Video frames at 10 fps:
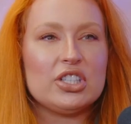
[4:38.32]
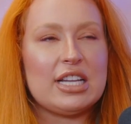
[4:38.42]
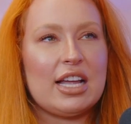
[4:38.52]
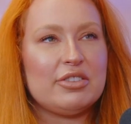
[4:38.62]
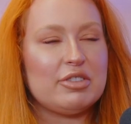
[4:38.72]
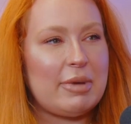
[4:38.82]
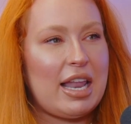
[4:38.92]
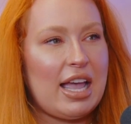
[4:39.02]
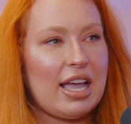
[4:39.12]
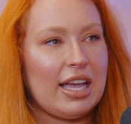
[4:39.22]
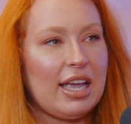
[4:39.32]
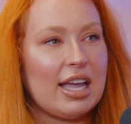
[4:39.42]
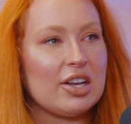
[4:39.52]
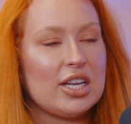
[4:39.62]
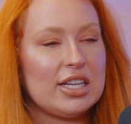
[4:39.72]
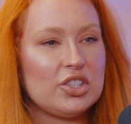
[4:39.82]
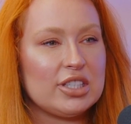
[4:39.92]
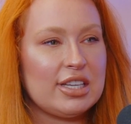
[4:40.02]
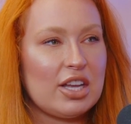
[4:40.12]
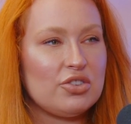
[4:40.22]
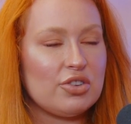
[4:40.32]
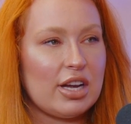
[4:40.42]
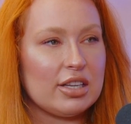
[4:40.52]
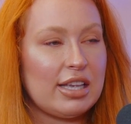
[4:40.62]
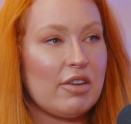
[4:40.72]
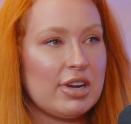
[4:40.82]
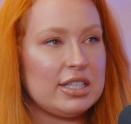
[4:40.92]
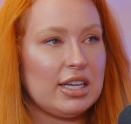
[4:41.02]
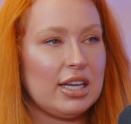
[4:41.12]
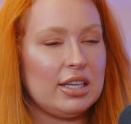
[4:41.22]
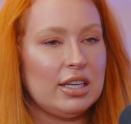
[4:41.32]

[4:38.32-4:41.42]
just landed from LA, and I literally had to get ready.